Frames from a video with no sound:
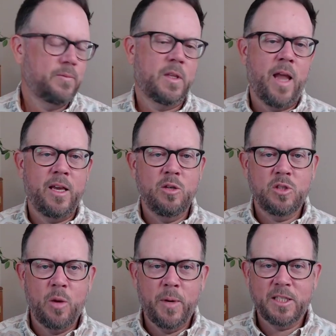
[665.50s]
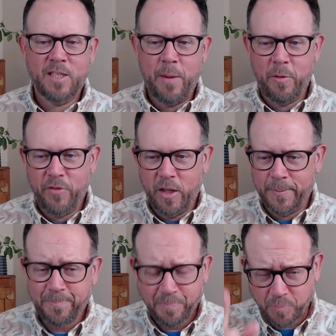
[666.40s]
Thank you so much,
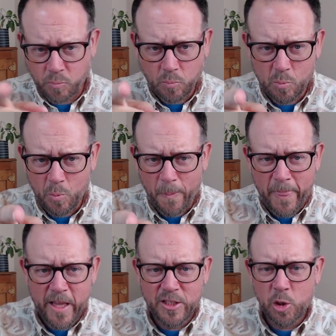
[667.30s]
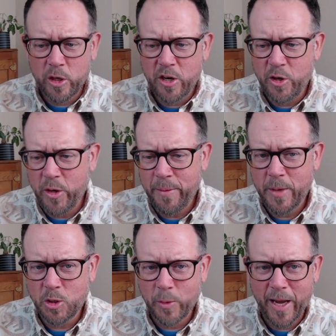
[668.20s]
Napervillain. Enjoy your new
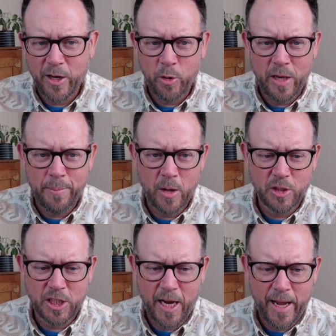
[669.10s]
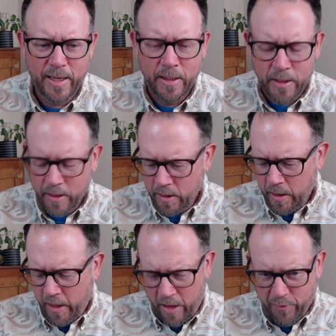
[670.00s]
emotes. We got new emotes, chat.
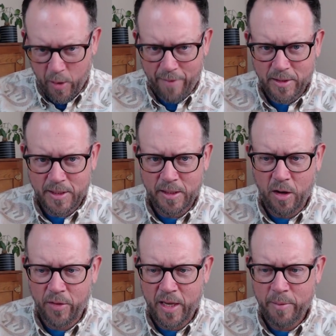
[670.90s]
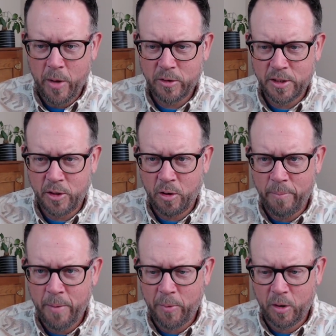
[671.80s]
If you haven't seen all the emotes and you're a
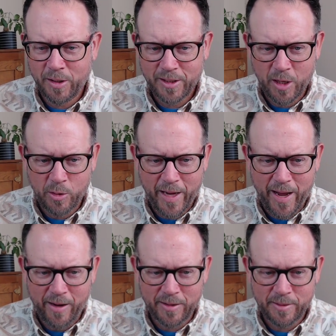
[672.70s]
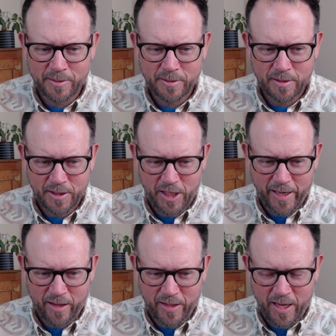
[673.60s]
member, go down, check
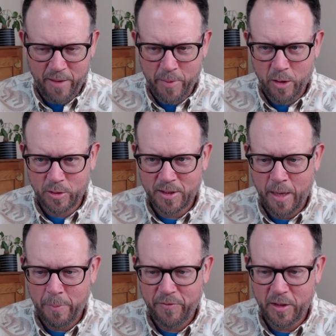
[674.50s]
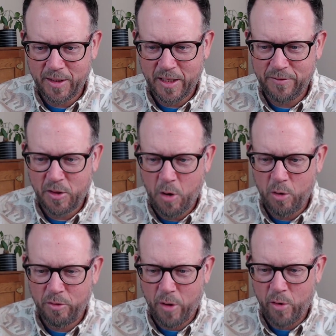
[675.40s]
out the emotes, Napervillain, give
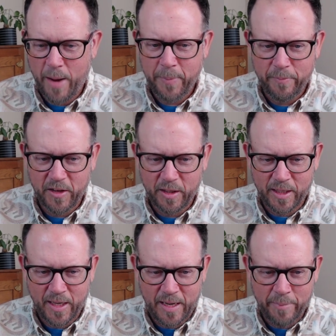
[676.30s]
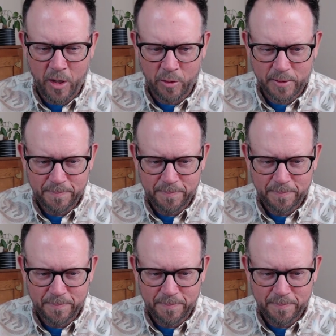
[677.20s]
throw throw Naperville an emote